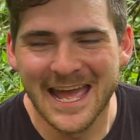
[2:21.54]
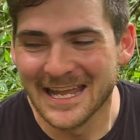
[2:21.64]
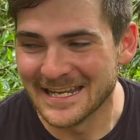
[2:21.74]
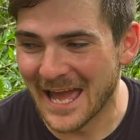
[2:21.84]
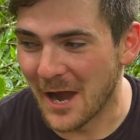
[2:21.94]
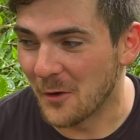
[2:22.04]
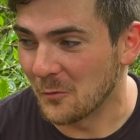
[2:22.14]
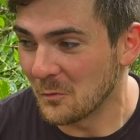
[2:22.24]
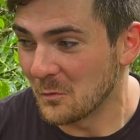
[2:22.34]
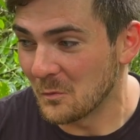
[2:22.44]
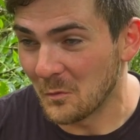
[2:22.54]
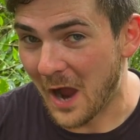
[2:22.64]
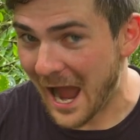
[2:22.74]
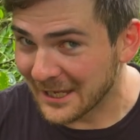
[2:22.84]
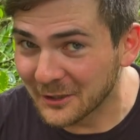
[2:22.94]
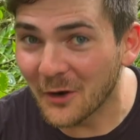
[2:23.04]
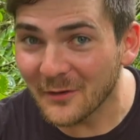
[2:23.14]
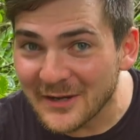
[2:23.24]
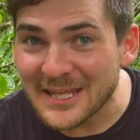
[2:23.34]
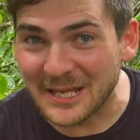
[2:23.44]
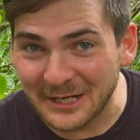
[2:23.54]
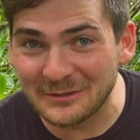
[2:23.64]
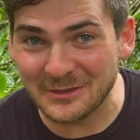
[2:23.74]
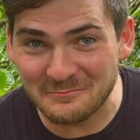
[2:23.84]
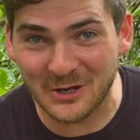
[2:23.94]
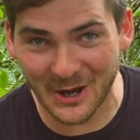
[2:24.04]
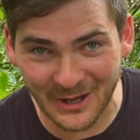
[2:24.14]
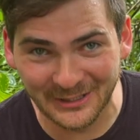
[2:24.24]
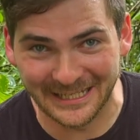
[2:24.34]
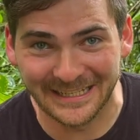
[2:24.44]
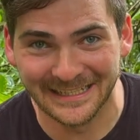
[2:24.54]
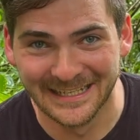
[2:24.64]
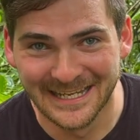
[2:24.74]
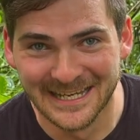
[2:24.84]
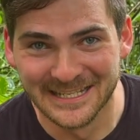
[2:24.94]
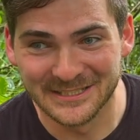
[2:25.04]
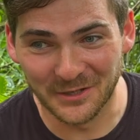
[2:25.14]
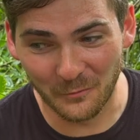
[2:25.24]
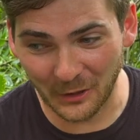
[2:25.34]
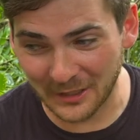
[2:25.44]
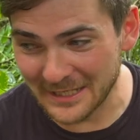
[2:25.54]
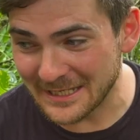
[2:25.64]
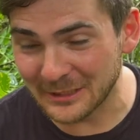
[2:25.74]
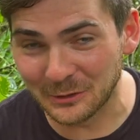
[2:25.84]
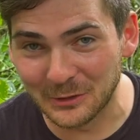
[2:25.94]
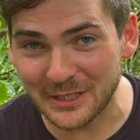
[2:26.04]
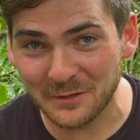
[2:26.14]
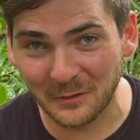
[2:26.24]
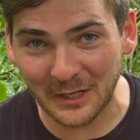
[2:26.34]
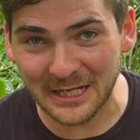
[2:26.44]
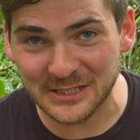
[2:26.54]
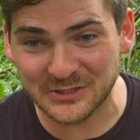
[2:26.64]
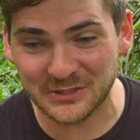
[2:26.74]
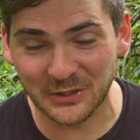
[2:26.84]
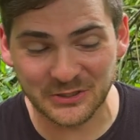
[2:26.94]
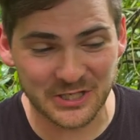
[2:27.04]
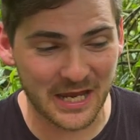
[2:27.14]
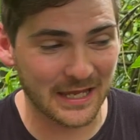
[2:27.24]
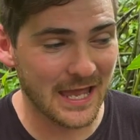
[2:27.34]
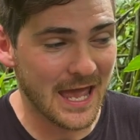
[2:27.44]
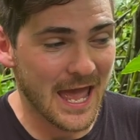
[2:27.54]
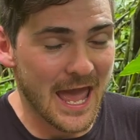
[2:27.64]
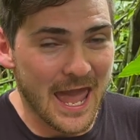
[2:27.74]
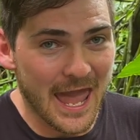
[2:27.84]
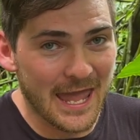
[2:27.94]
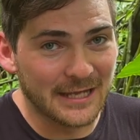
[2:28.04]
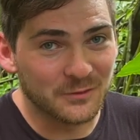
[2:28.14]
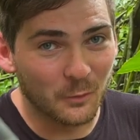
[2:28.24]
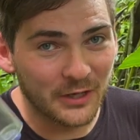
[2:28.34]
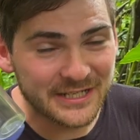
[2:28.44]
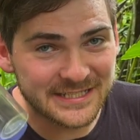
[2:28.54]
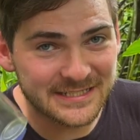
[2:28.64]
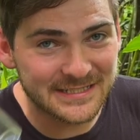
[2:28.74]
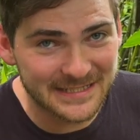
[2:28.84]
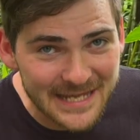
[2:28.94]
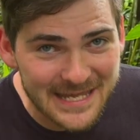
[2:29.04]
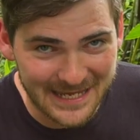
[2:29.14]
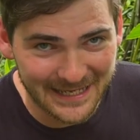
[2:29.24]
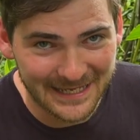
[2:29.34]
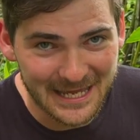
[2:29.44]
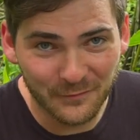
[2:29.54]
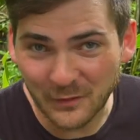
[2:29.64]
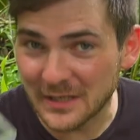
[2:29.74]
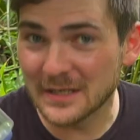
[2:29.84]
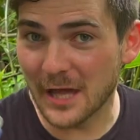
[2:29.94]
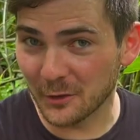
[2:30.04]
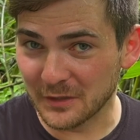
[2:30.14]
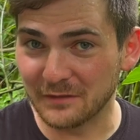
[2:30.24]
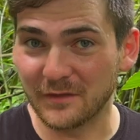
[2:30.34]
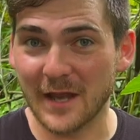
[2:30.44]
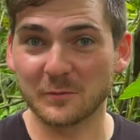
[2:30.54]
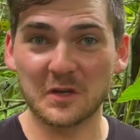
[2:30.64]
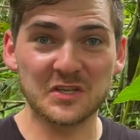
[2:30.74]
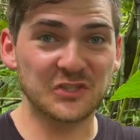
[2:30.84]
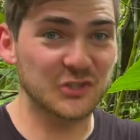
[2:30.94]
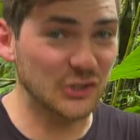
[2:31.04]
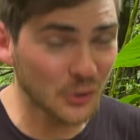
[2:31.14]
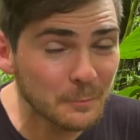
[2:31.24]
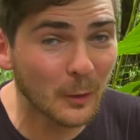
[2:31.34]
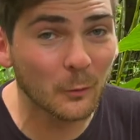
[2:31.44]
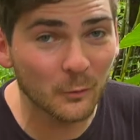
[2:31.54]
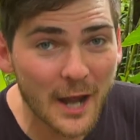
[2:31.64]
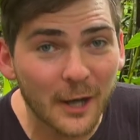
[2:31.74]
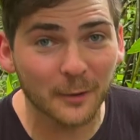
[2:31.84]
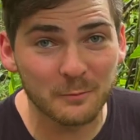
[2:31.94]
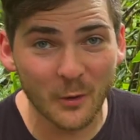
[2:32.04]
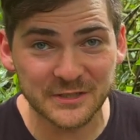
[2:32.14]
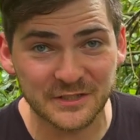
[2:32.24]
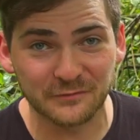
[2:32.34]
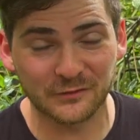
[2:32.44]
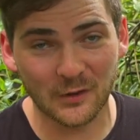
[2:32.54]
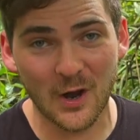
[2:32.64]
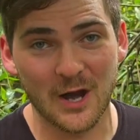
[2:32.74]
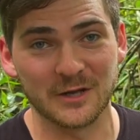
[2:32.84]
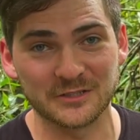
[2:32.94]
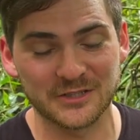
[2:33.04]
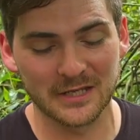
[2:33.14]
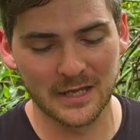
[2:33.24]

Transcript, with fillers: Now, I can already hear them calling. So we're gonna get looking, we're gonna get searching, and we're gonna see if we can not only find one of these super rare poison frogs,